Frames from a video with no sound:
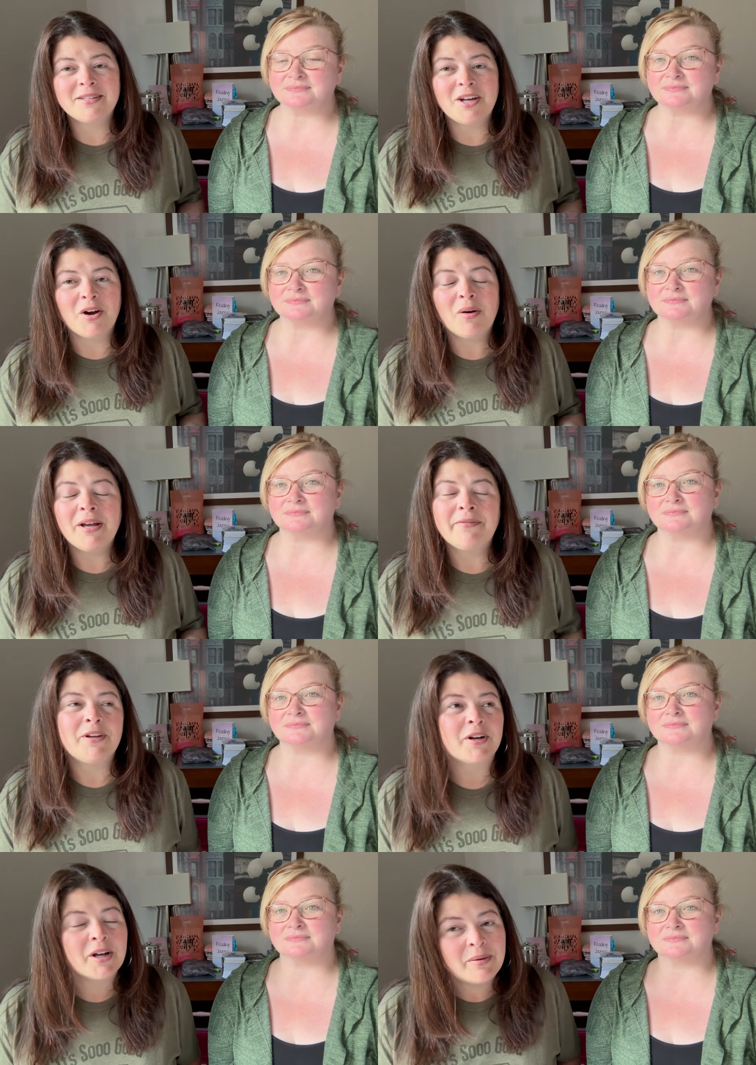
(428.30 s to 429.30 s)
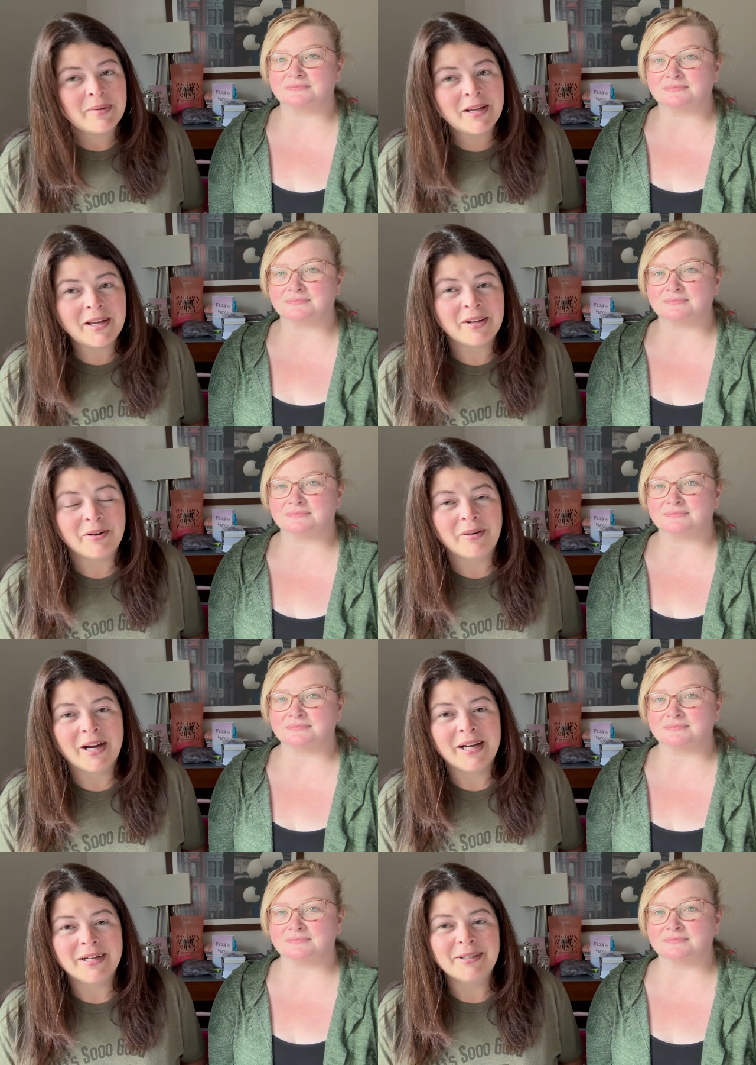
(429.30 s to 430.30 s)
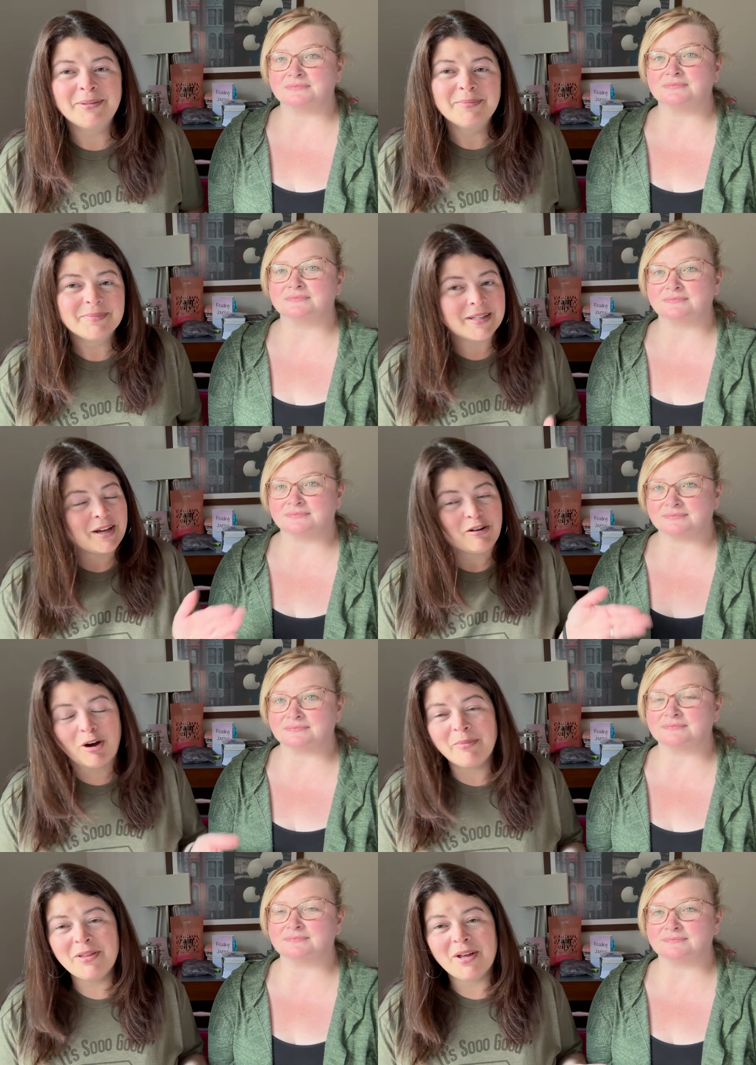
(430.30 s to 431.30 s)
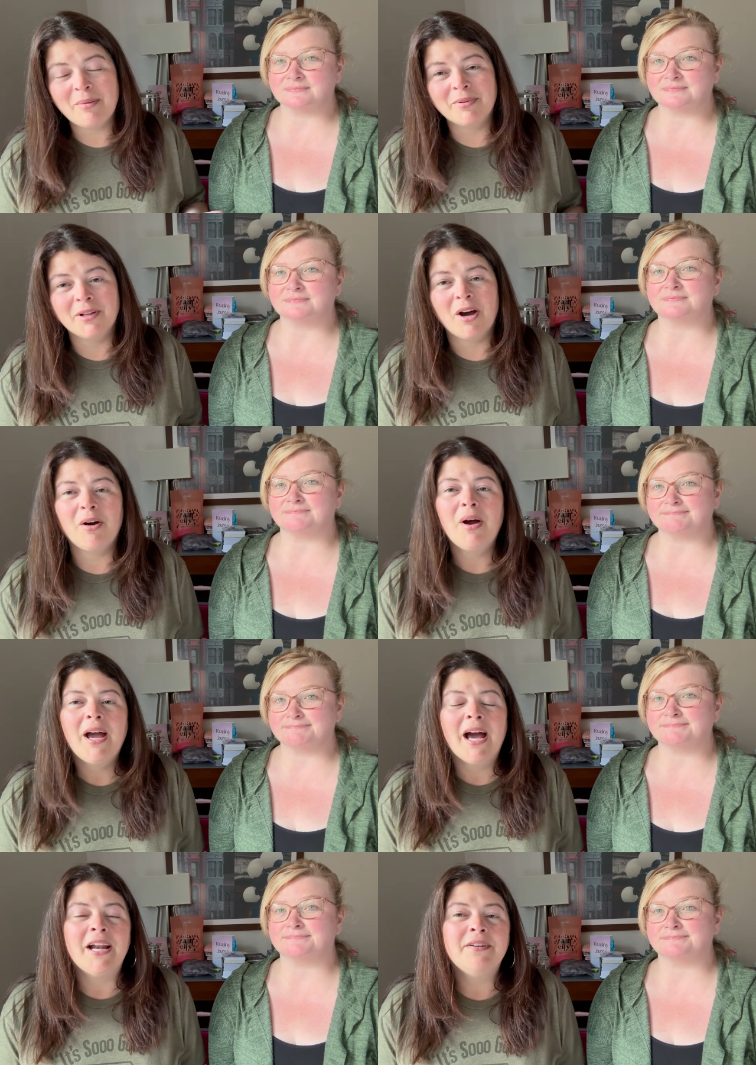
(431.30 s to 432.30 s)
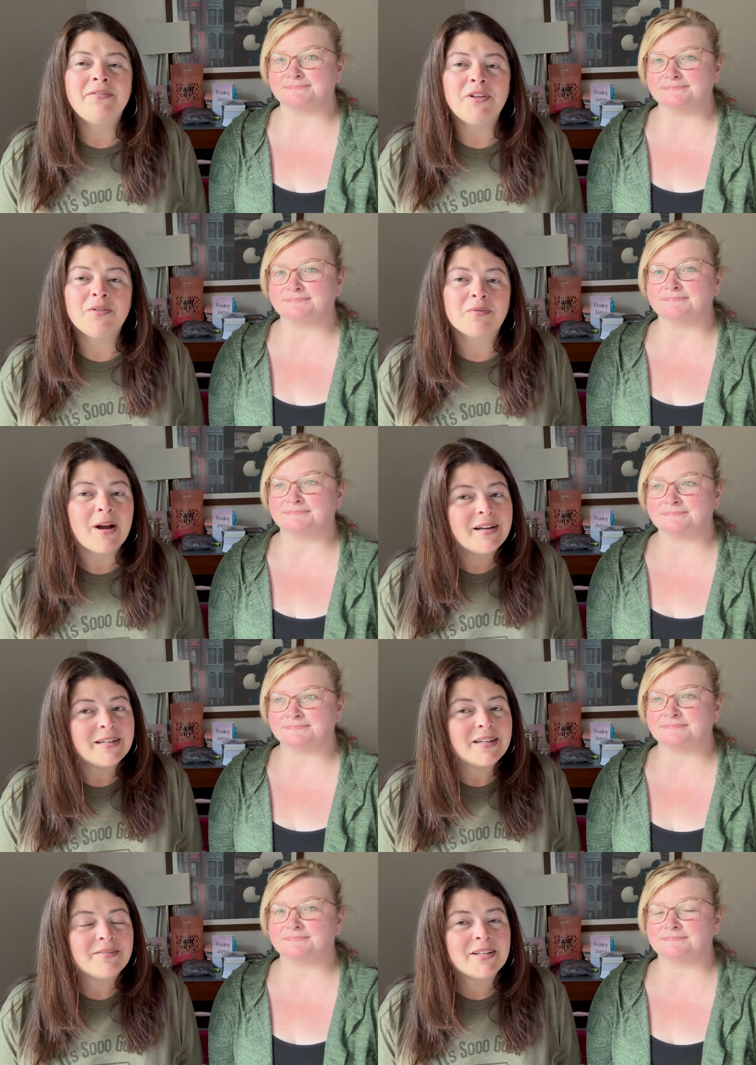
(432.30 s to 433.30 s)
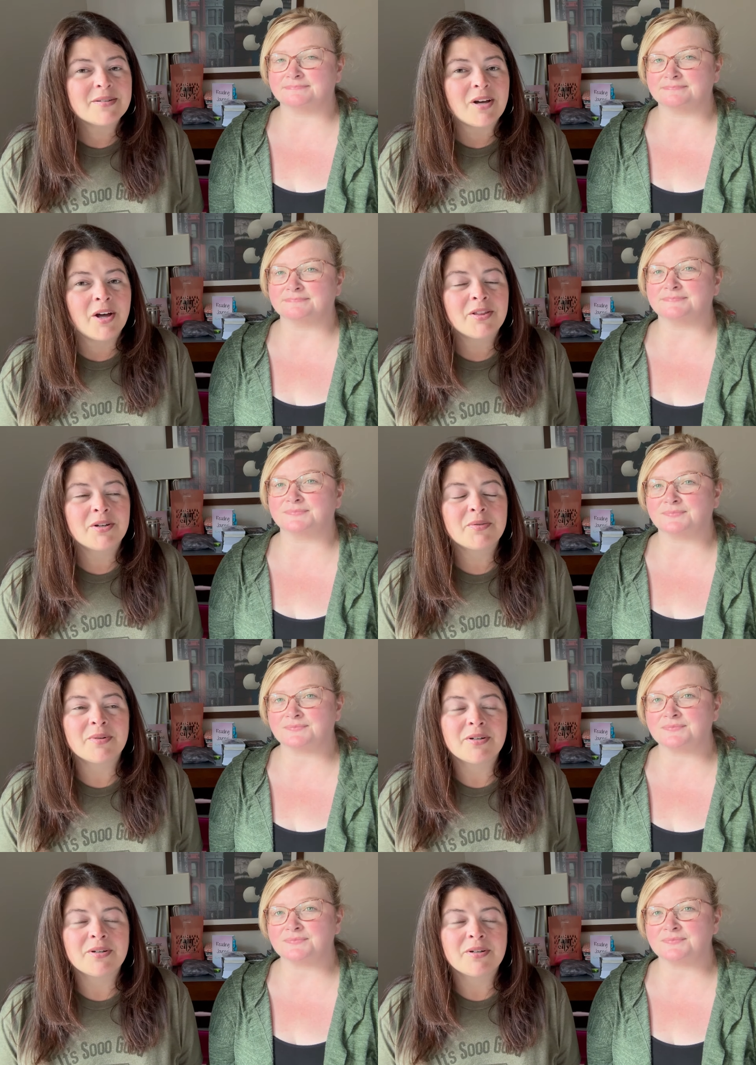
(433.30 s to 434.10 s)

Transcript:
Speaker 1: know if you're going to be in Ohio. Like, comment that below. And if you've read any of these authors, what are